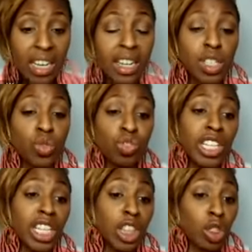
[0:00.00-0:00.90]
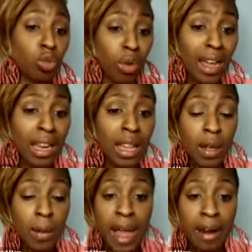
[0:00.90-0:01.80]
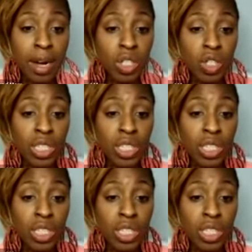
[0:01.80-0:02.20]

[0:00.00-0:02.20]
and it's really a threat in their marriage,